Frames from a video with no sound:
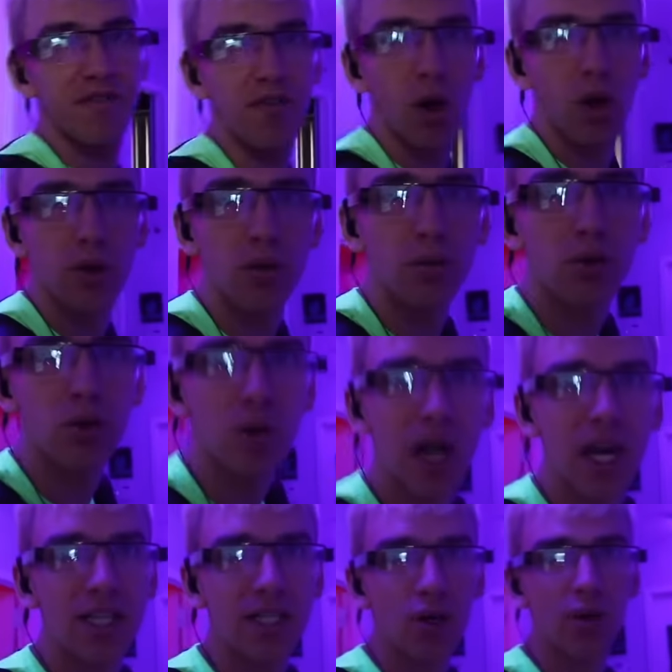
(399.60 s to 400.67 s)
to follow the blue
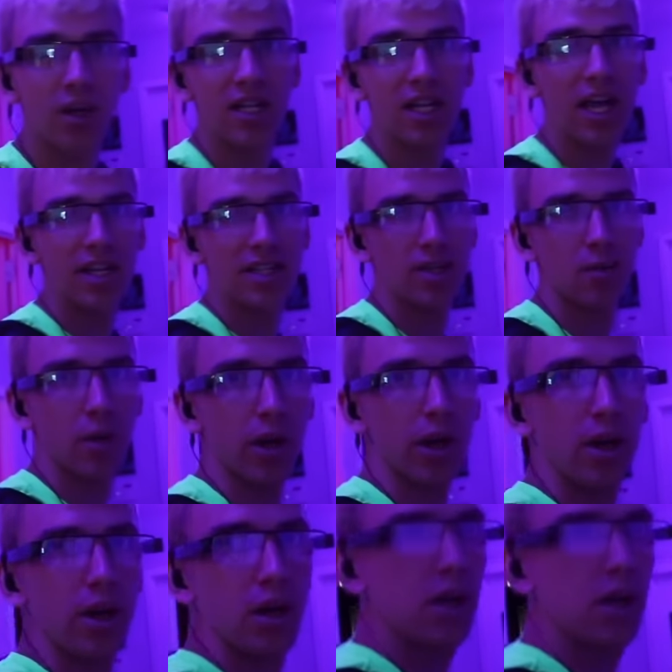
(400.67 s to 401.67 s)
lights in order to get somewhere.